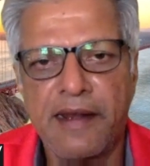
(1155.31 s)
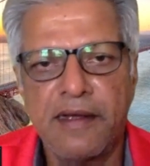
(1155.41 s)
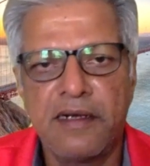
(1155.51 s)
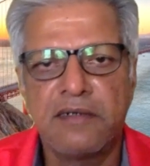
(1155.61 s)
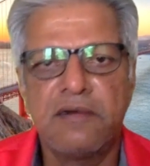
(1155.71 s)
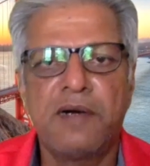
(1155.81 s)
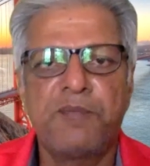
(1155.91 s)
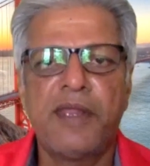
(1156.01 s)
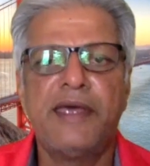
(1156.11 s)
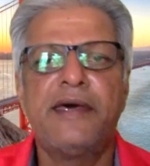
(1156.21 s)
A
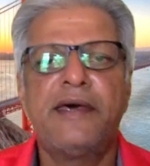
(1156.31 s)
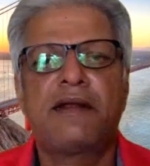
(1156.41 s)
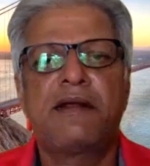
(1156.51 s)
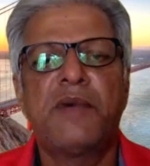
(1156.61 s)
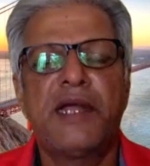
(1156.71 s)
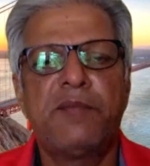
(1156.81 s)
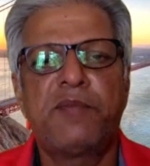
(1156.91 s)
player might